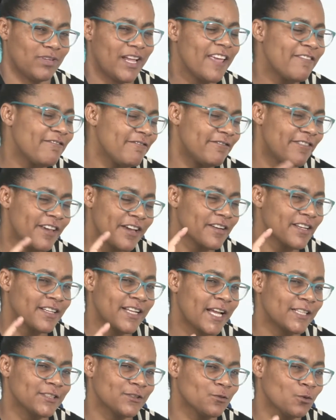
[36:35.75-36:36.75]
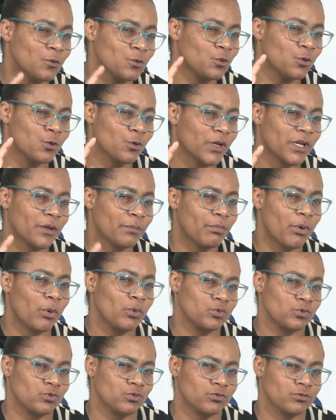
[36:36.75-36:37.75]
a very nice, good-looking bone.